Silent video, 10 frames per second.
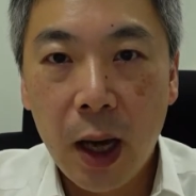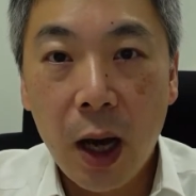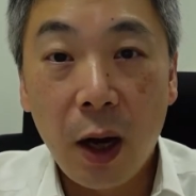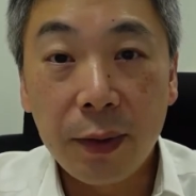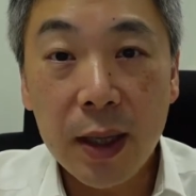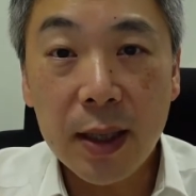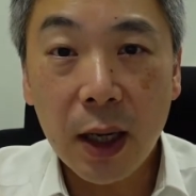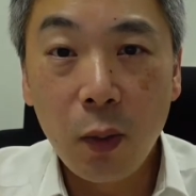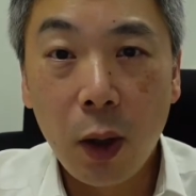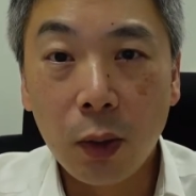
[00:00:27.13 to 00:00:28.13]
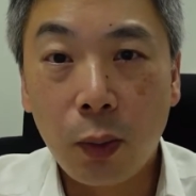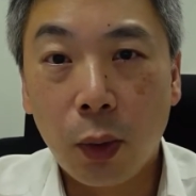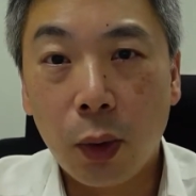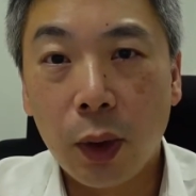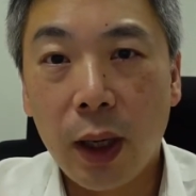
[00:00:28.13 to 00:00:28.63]
After the Second World
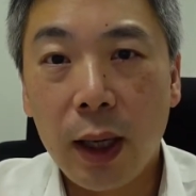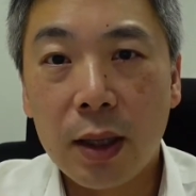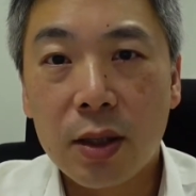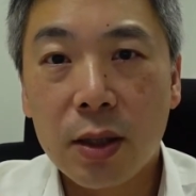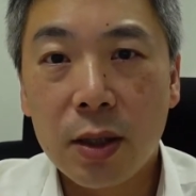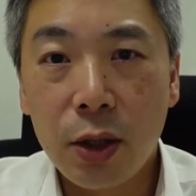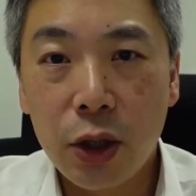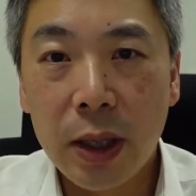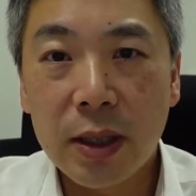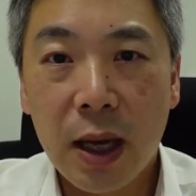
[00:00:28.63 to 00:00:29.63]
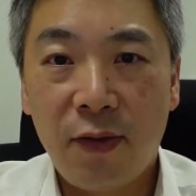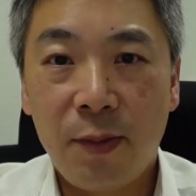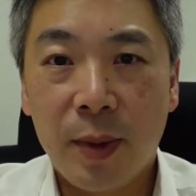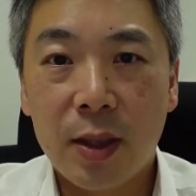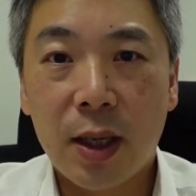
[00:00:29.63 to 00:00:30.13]
War, a socialist
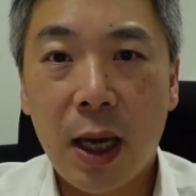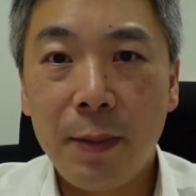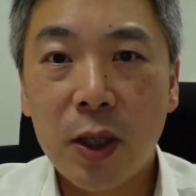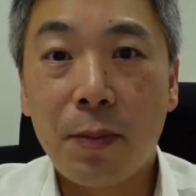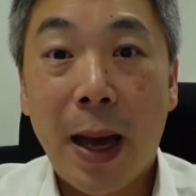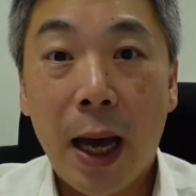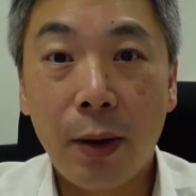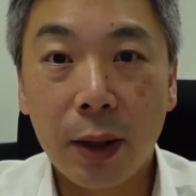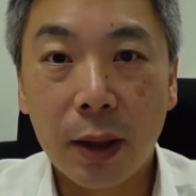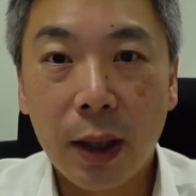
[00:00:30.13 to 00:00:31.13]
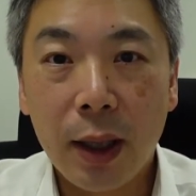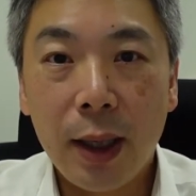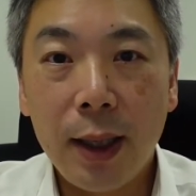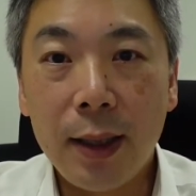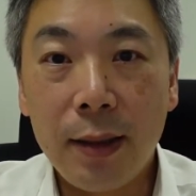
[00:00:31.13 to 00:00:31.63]
government came into power
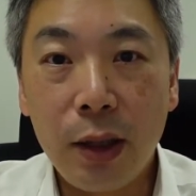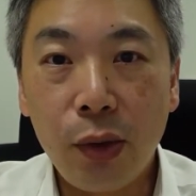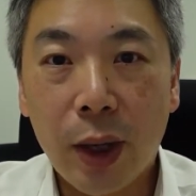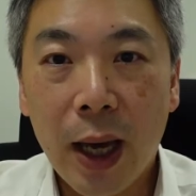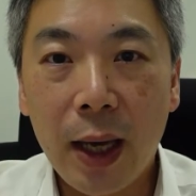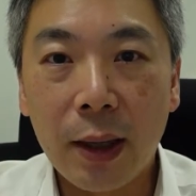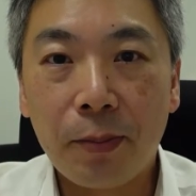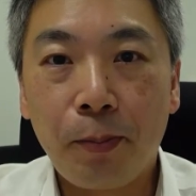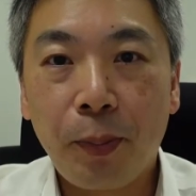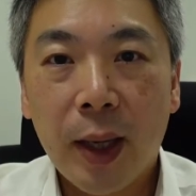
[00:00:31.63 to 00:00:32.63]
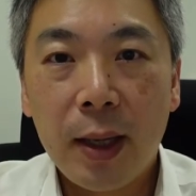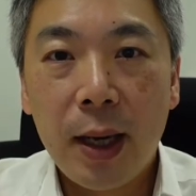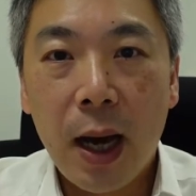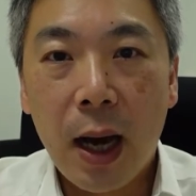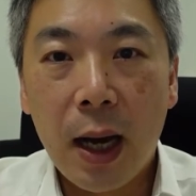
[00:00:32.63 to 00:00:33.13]
in the UK.
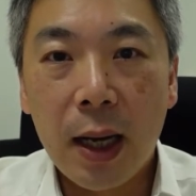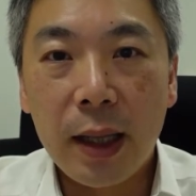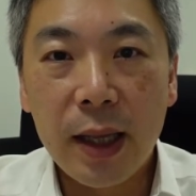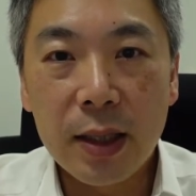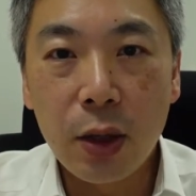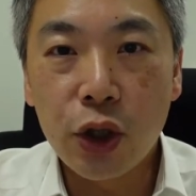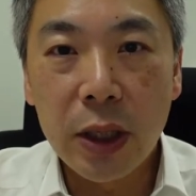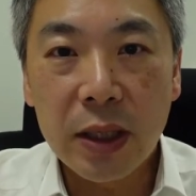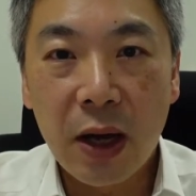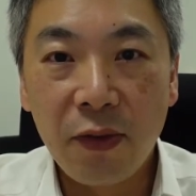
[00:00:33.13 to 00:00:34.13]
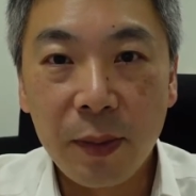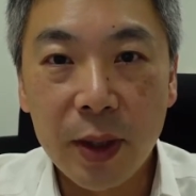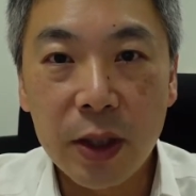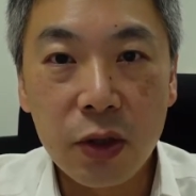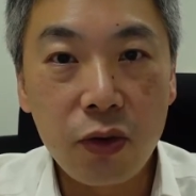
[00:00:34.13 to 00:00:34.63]
This socialist
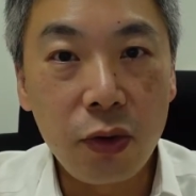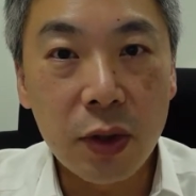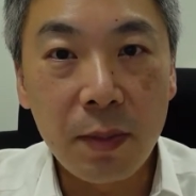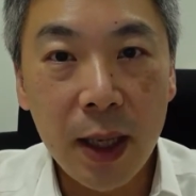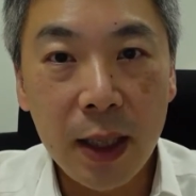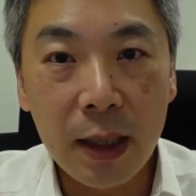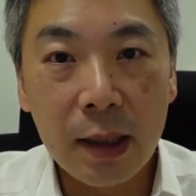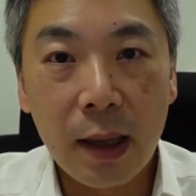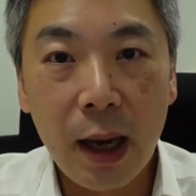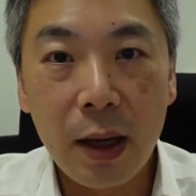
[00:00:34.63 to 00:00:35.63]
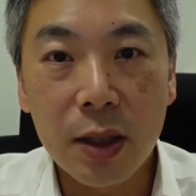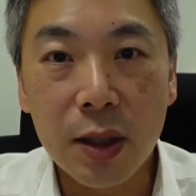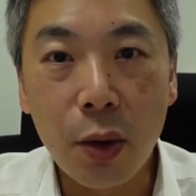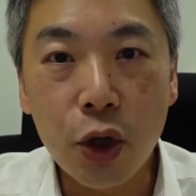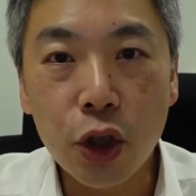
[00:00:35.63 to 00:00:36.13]
government introduced many
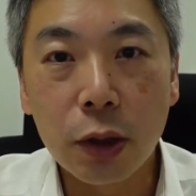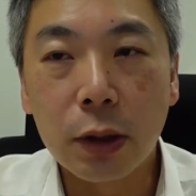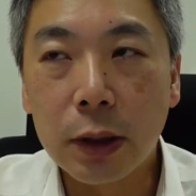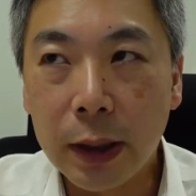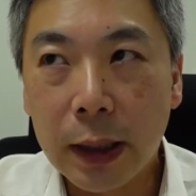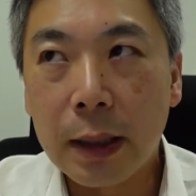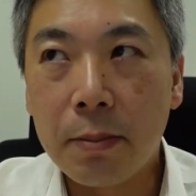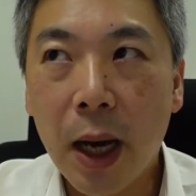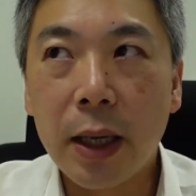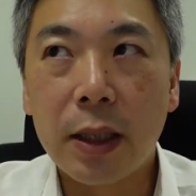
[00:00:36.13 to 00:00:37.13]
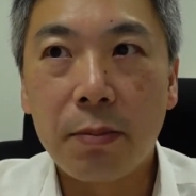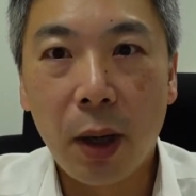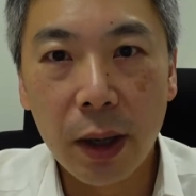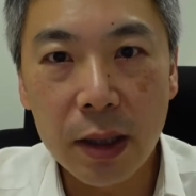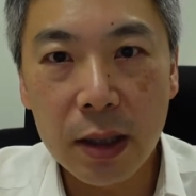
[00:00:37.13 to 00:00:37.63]
socially minded
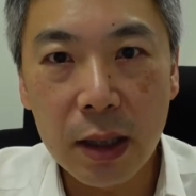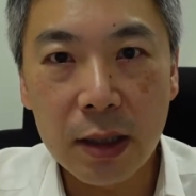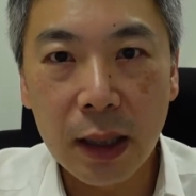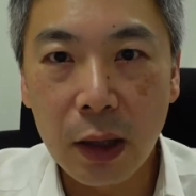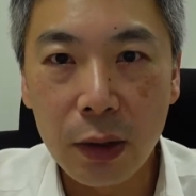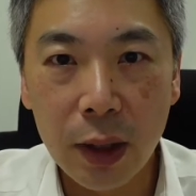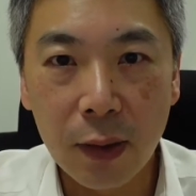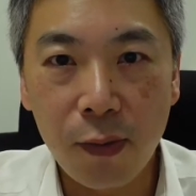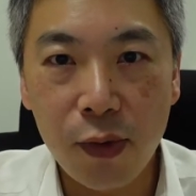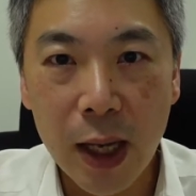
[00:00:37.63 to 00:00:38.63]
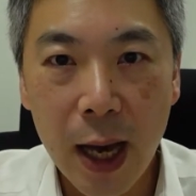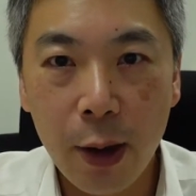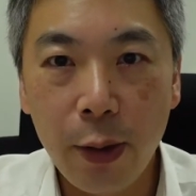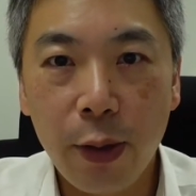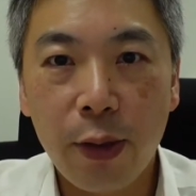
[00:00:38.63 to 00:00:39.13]
policies, including free
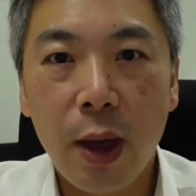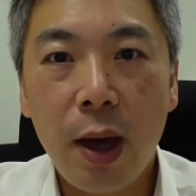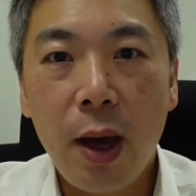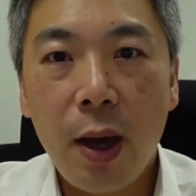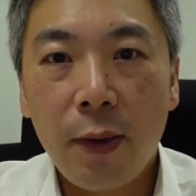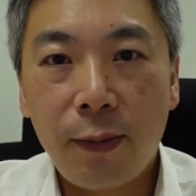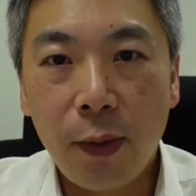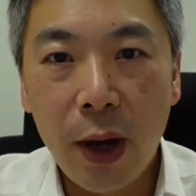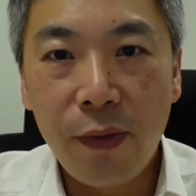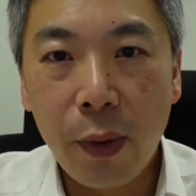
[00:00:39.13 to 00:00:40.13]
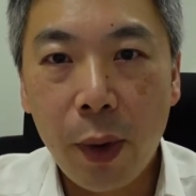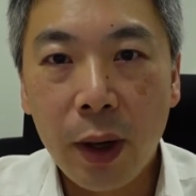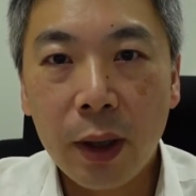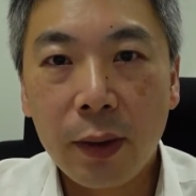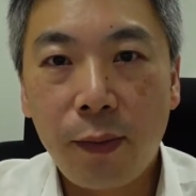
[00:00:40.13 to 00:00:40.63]
health for
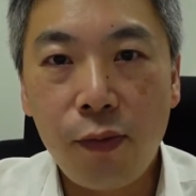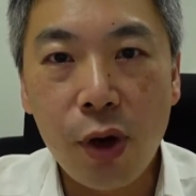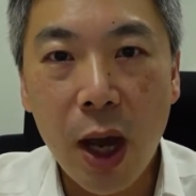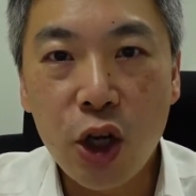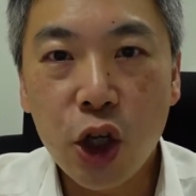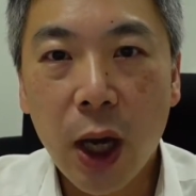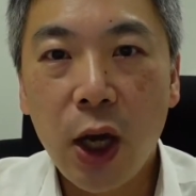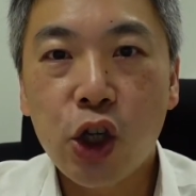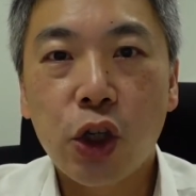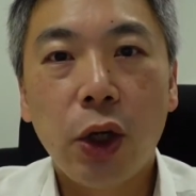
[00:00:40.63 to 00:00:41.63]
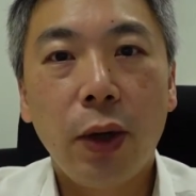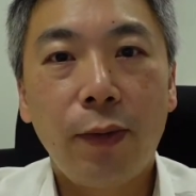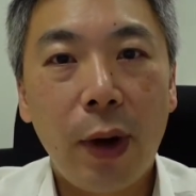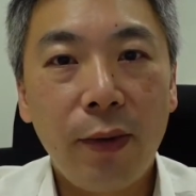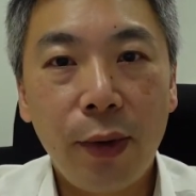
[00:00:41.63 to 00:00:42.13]
everyone, free education
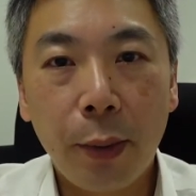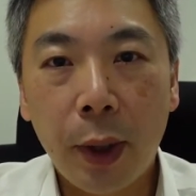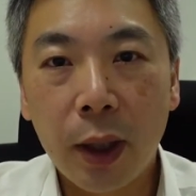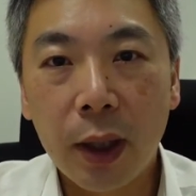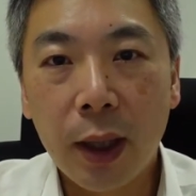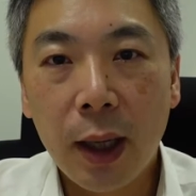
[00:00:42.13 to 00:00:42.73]
for everyone,